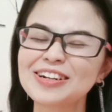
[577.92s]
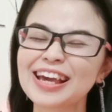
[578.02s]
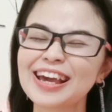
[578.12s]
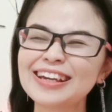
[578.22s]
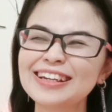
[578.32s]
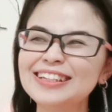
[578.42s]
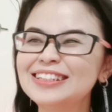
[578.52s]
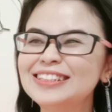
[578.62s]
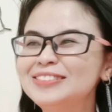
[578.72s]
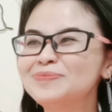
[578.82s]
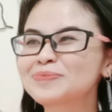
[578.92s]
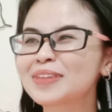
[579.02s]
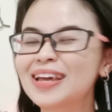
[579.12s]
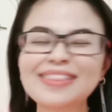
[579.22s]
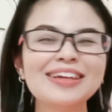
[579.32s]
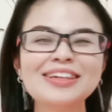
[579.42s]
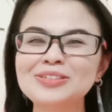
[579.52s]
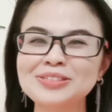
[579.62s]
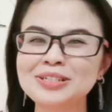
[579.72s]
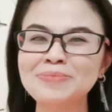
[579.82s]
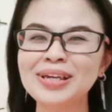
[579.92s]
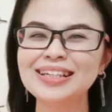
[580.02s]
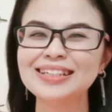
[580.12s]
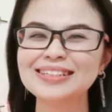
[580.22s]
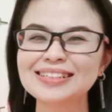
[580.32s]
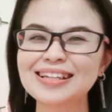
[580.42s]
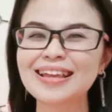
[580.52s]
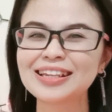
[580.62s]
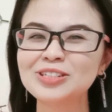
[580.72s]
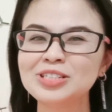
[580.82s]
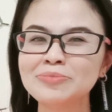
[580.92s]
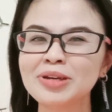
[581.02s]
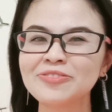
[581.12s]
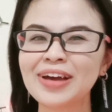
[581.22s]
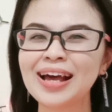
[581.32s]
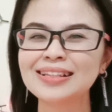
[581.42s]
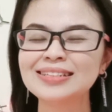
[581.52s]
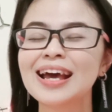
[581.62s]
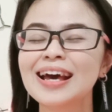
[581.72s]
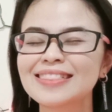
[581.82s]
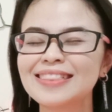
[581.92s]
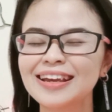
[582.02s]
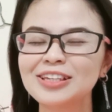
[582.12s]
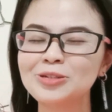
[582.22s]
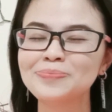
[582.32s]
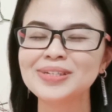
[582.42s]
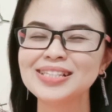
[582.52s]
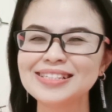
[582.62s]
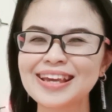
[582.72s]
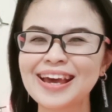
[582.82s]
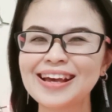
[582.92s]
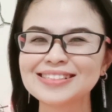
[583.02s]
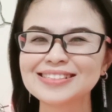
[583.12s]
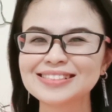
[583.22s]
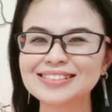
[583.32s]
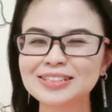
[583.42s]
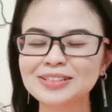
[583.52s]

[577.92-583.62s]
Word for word: okay thank you jimmy thank you jimmy fallon Thank you, BTS.